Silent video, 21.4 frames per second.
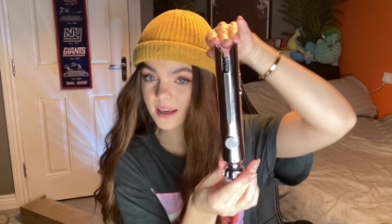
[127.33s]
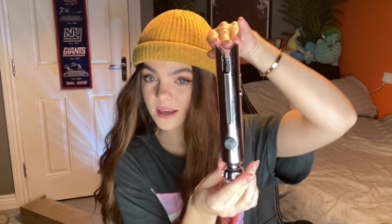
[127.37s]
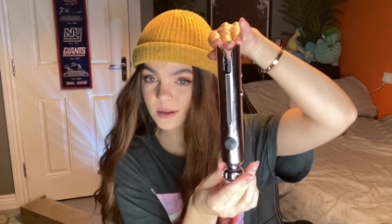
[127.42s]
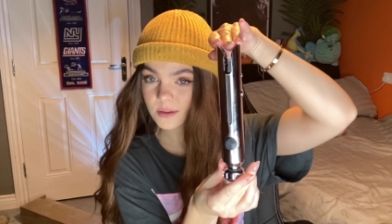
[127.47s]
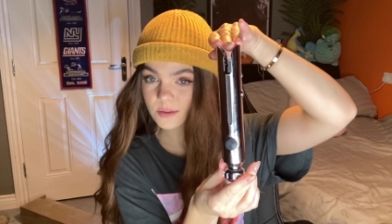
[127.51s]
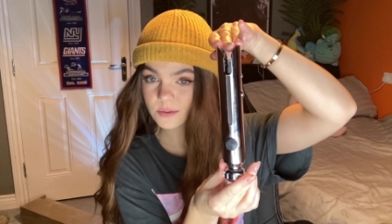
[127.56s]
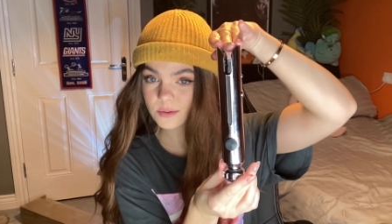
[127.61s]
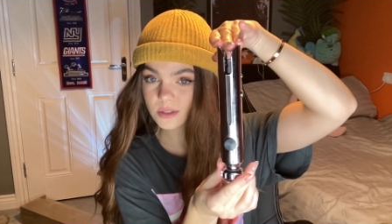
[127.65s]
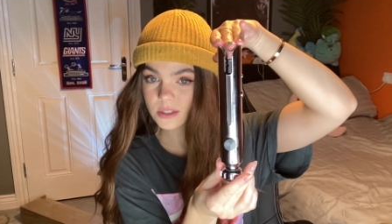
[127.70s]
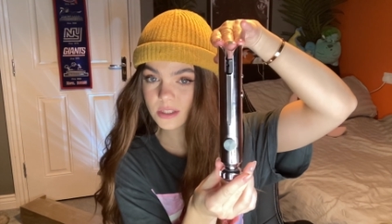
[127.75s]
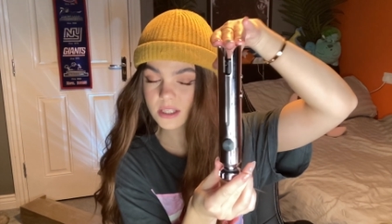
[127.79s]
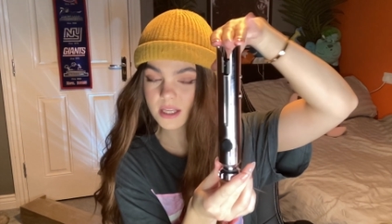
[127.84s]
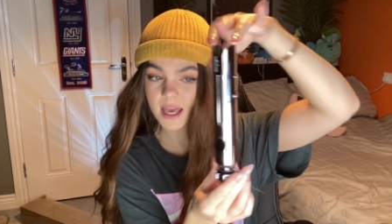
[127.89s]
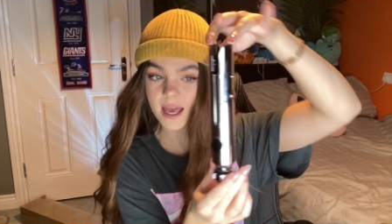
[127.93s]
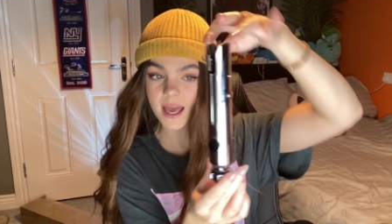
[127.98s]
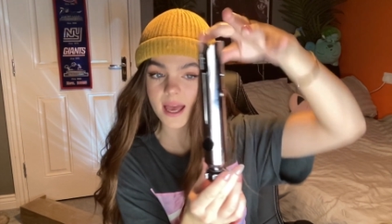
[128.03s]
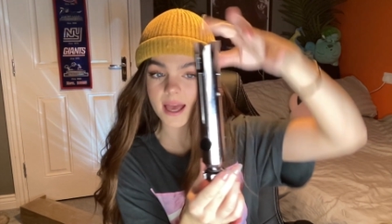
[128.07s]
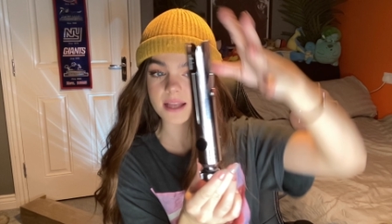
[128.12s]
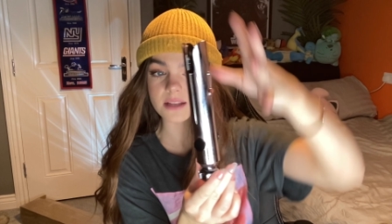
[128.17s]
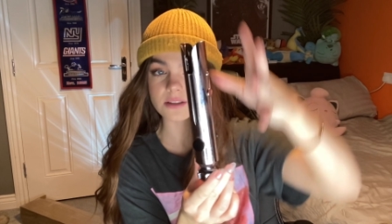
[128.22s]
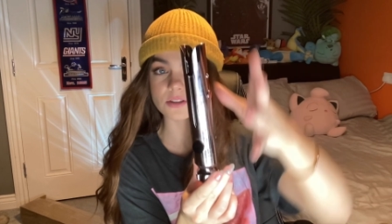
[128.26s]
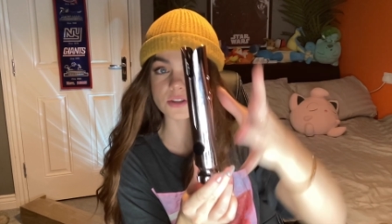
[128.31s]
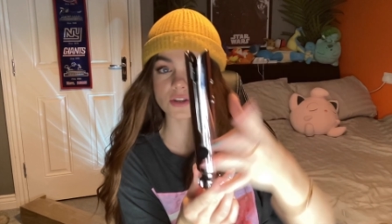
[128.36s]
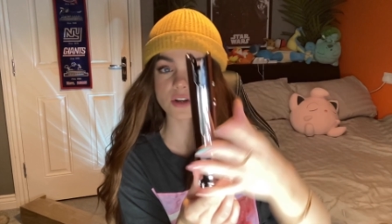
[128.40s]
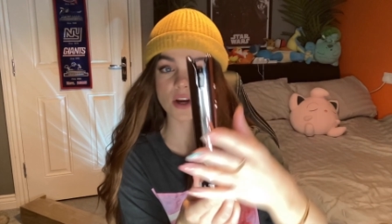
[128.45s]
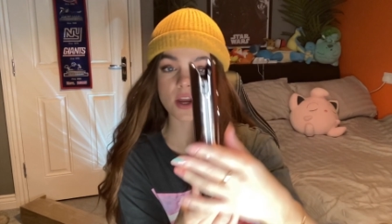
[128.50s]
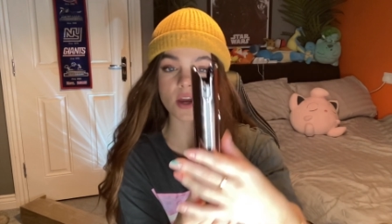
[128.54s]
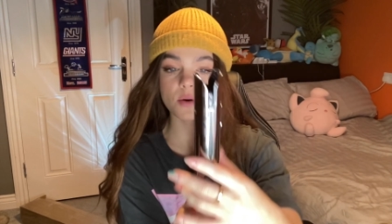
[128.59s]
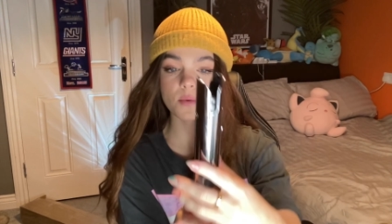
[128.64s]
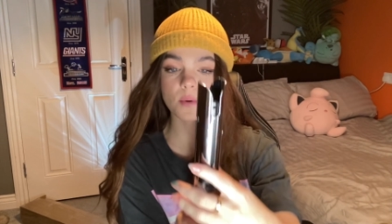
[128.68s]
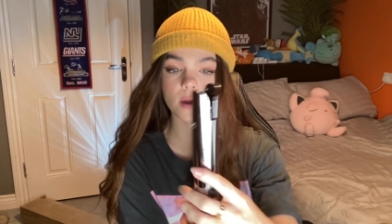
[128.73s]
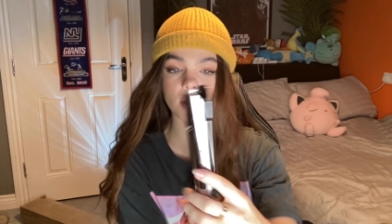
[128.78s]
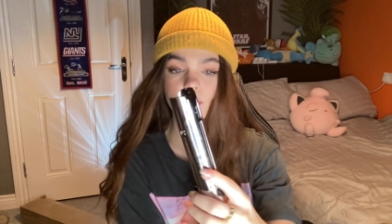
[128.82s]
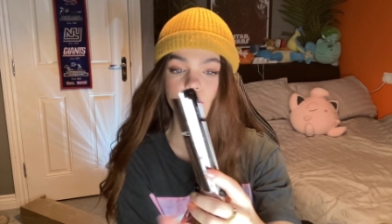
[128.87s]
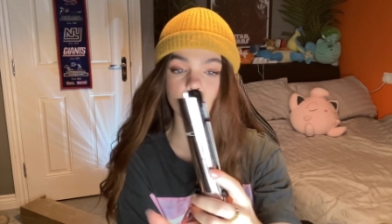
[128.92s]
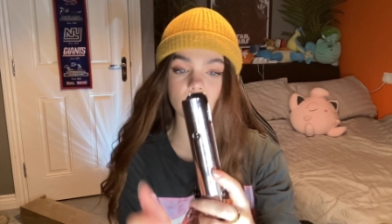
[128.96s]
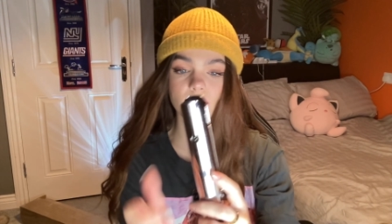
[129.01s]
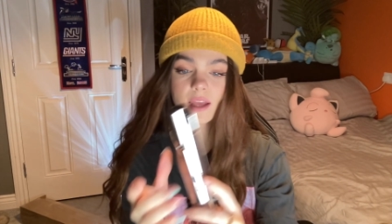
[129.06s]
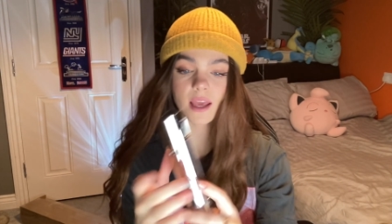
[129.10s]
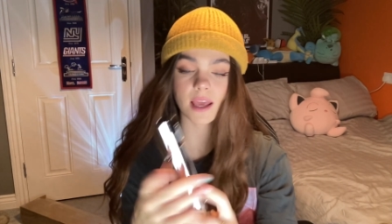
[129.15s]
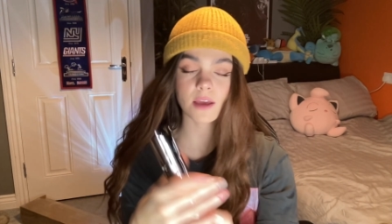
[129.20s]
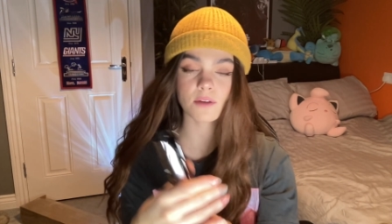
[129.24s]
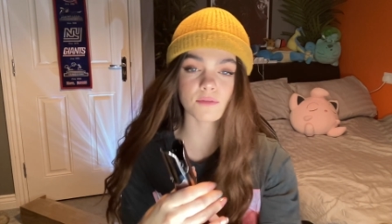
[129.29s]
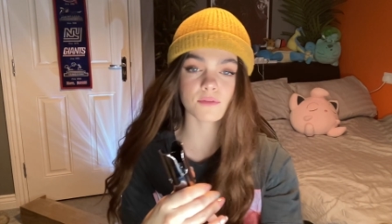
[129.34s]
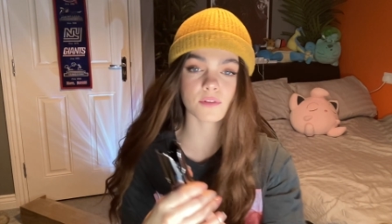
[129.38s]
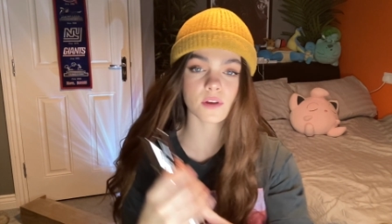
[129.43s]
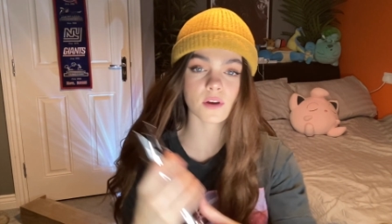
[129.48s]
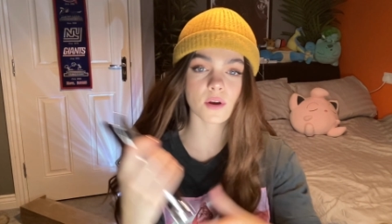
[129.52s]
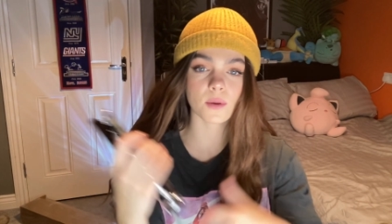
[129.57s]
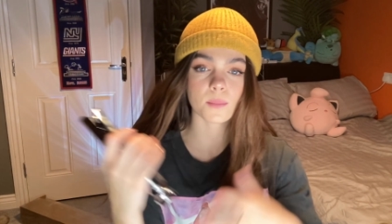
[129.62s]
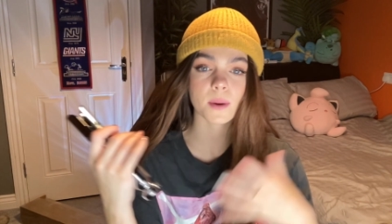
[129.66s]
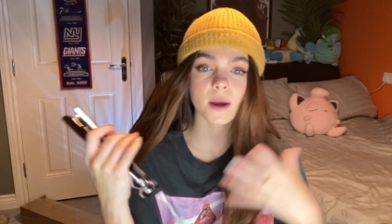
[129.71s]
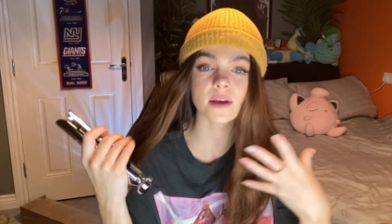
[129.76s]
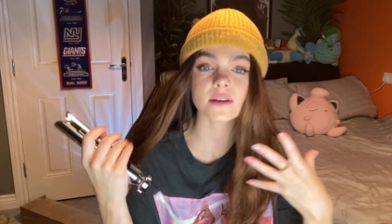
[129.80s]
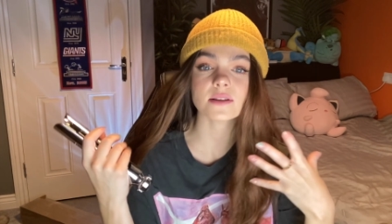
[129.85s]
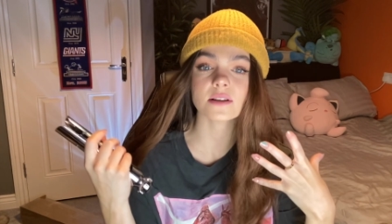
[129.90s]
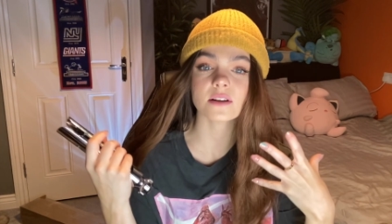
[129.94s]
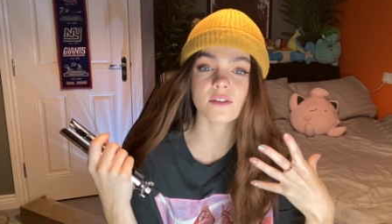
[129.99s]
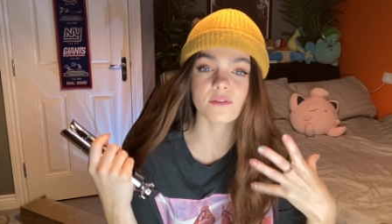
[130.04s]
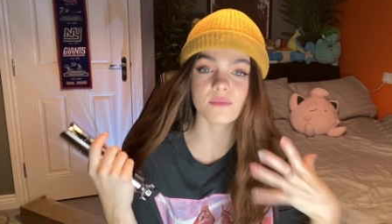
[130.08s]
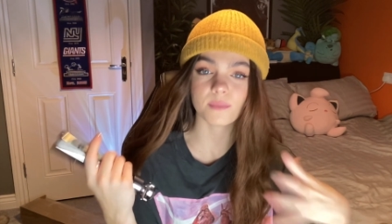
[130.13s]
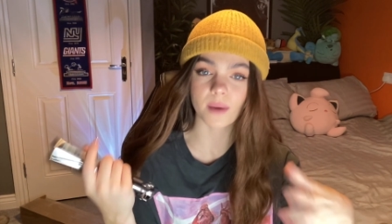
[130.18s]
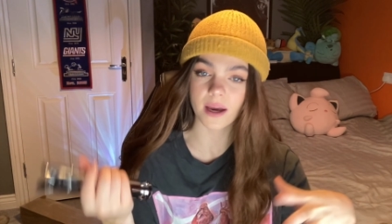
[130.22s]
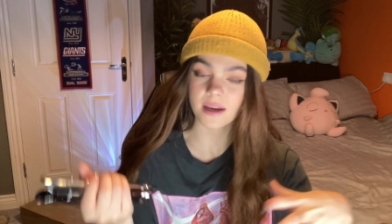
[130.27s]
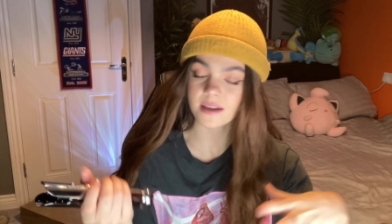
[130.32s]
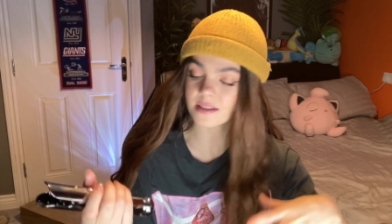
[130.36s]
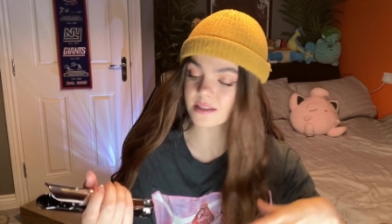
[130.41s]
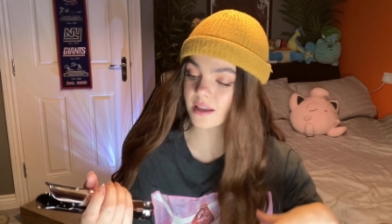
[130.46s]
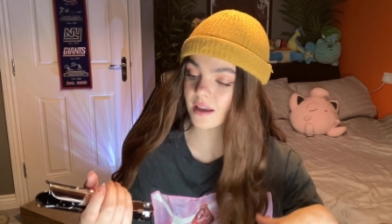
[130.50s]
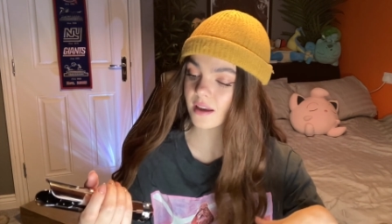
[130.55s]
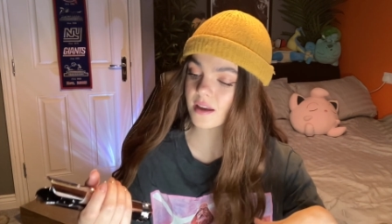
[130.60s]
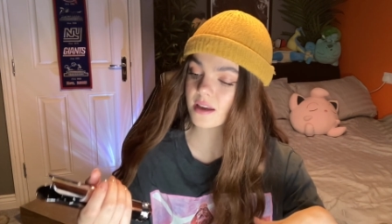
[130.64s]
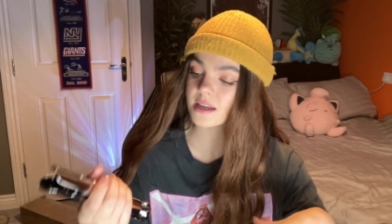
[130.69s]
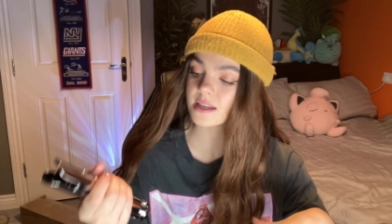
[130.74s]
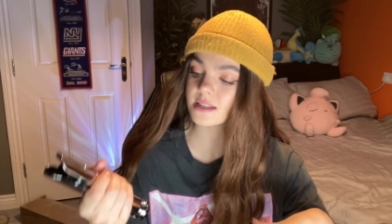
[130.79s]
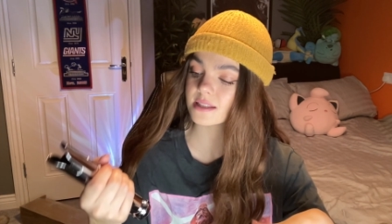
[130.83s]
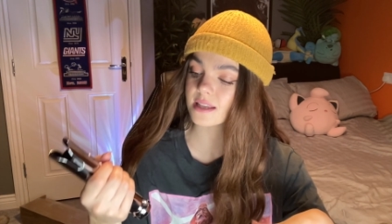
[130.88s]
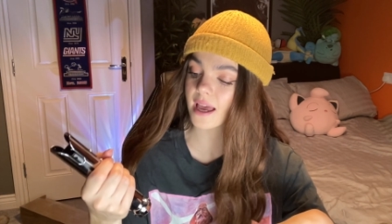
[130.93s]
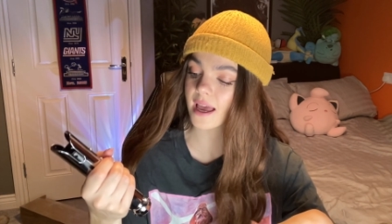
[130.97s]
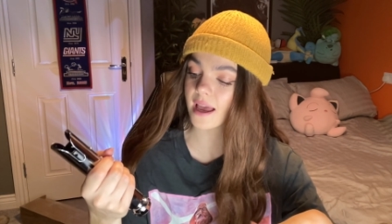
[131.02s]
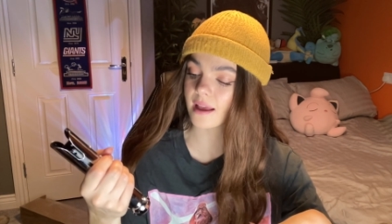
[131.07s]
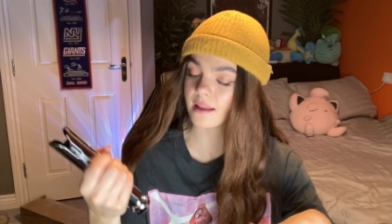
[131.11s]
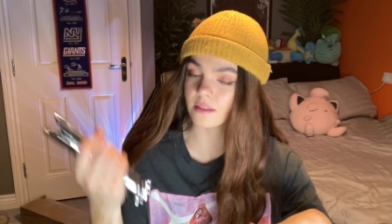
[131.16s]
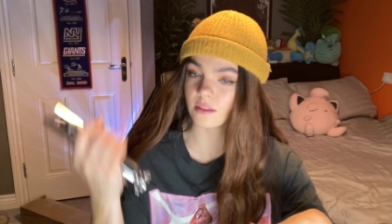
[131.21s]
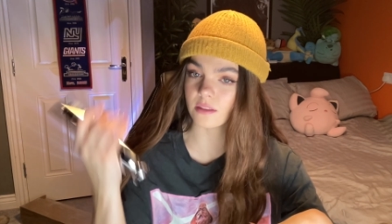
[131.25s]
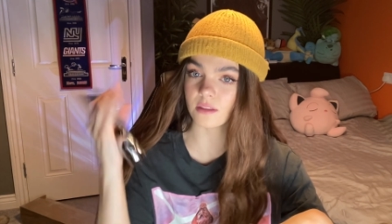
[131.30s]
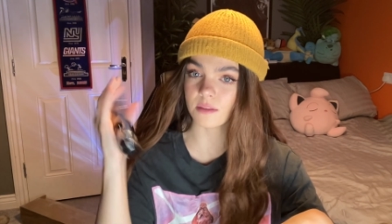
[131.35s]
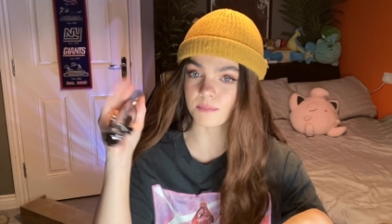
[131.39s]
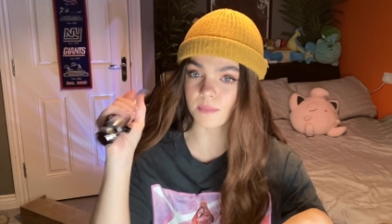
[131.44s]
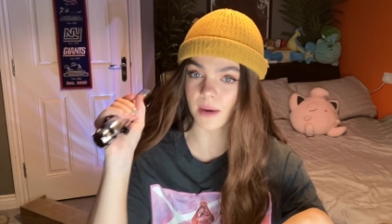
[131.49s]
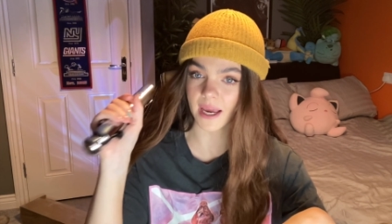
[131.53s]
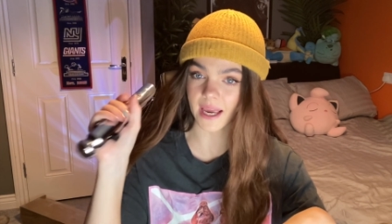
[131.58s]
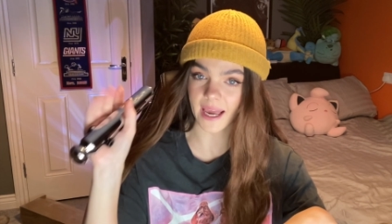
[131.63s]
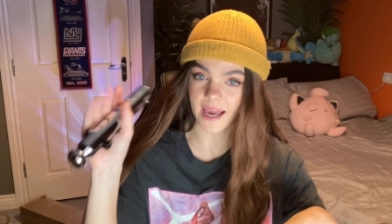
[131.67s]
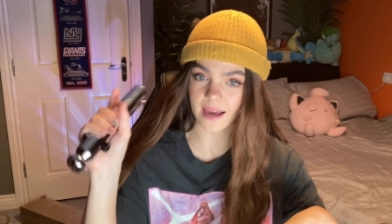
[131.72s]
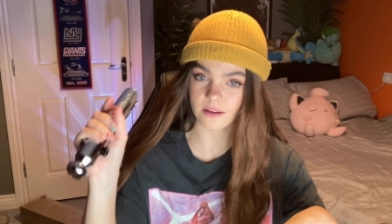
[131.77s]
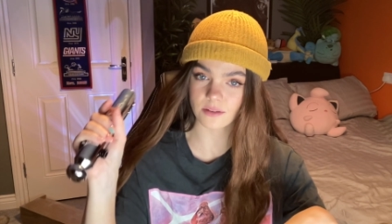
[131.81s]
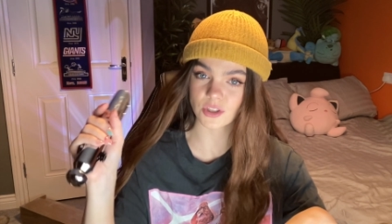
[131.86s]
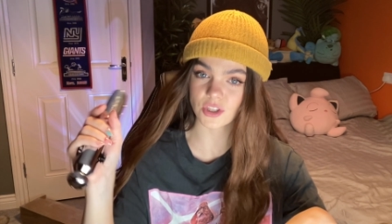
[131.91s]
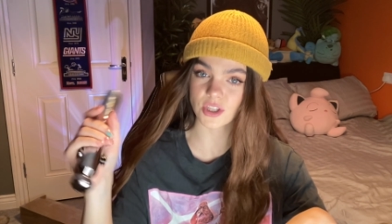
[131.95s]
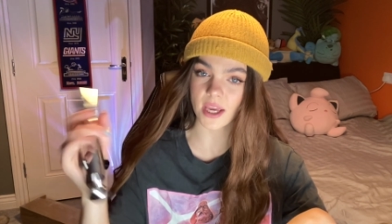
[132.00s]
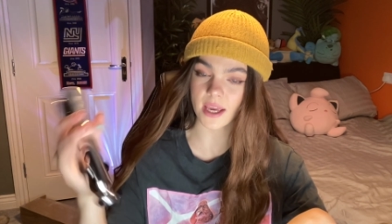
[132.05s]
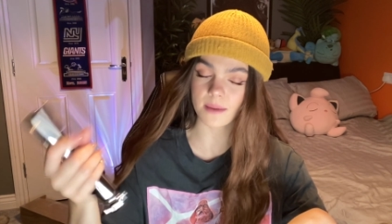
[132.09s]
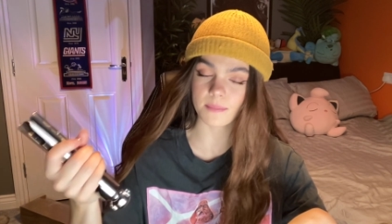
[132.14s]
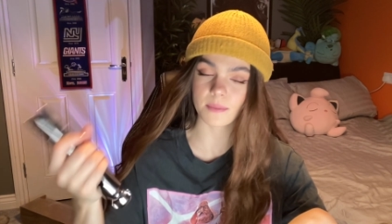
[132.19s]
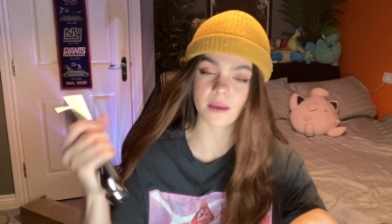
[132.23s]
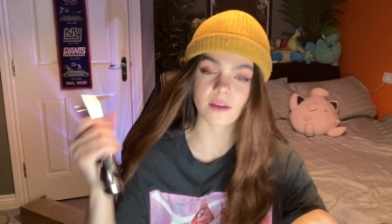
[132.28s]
hilt, and straight away already, for a person in my size and my hand shape,